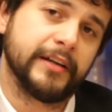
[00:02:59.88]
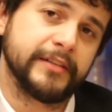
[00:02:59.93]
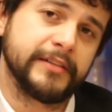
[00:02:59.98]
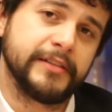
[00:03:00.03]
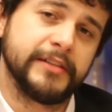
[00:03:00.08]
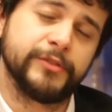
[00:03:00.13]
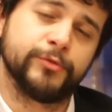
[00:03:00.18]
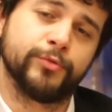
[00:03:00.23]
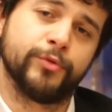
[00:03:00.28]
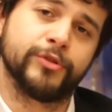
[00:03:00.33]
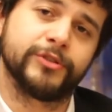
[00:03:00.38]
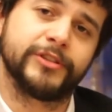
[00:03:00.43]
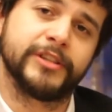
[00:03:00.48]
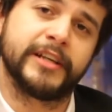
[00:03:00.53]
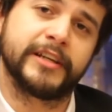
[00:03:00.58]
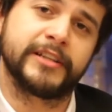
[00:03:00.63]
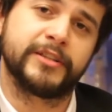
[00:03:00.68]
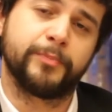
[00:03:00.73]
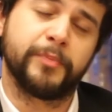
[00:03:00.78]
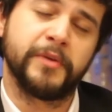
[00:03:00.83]
This was
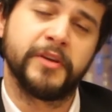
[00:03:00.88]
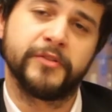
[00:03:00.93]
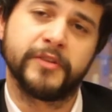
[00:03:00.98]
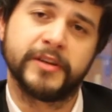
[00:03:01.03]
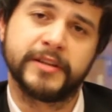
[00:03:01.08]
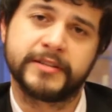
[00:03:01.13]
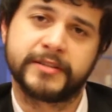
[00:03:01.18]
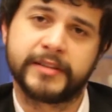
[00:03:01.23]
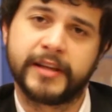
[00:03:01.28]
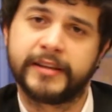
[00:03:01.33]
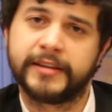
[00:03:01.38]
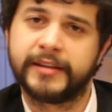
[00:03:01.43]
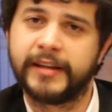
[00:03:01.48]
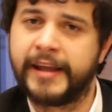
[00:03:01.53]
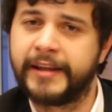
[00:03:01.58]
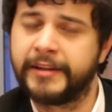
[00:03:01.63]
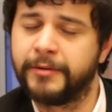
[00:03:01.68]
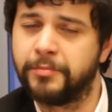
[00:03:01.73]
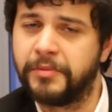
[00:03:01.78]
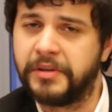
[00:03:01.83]
an experience that
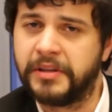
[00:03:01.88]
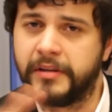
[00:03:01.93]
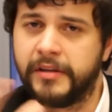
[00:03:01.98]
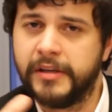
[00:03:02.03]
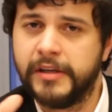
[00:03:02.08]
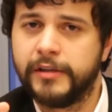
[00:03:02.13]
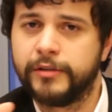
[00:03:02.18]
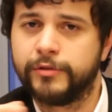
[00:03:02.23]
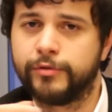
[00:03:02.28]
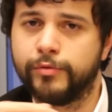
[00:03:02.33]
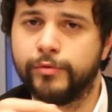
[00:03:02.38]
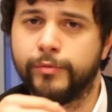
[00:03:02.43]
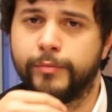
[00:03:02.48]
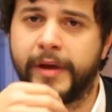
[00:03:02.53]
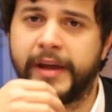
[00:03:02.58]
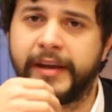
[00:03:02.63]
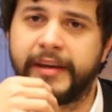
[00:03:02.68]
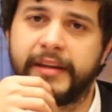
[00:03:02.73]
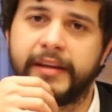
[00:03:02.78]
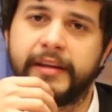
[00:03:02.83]
led me to
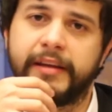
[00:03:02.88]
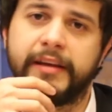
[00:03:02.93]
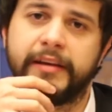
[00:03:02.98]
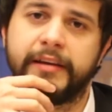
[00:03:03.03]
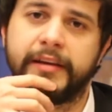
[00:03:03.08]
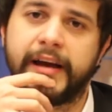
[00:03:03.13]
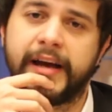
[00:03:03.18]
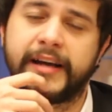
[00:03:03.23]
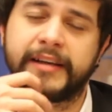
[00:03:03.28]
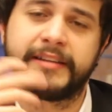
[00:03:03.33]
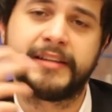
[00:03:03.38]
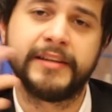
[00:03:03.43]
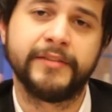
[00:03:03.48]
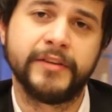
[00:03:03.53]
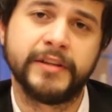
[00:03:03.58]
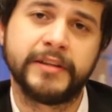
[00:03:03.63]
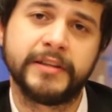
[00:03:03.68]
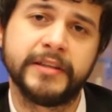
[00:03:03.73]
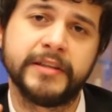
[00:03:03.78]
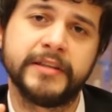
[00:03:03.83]
many
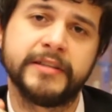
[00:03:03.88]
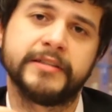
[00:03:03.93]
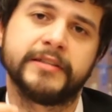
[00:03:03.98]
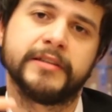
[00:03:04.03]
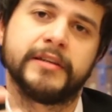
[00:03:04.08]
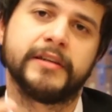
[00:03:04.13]
activities